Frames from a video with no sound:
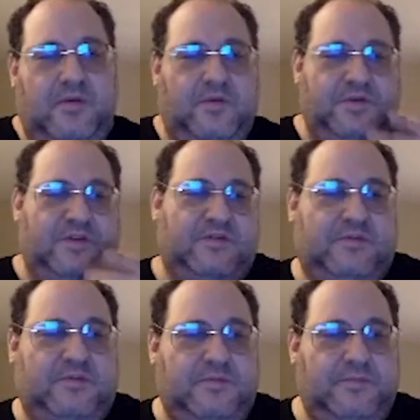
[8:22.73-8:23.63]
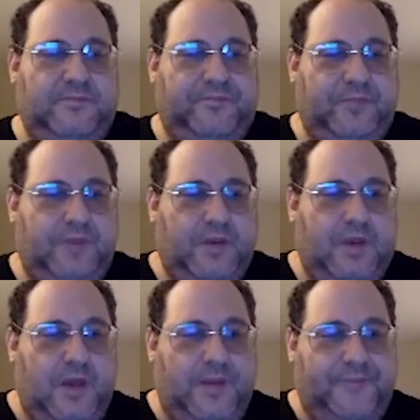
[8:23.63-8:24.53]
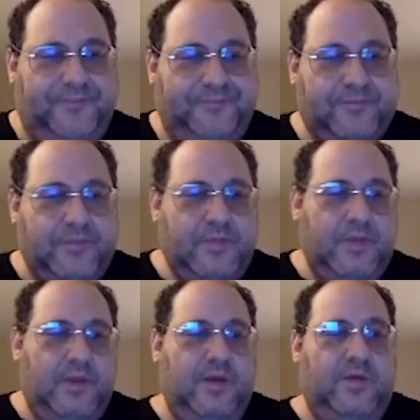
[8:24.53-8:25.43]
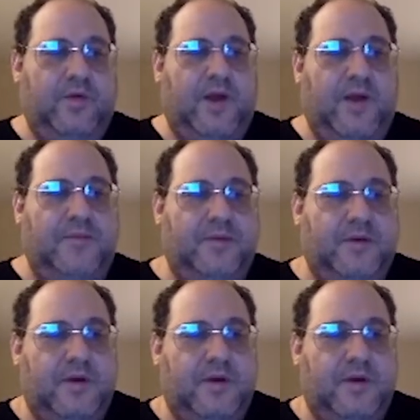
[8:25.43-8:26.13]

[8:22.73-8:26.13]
We just grab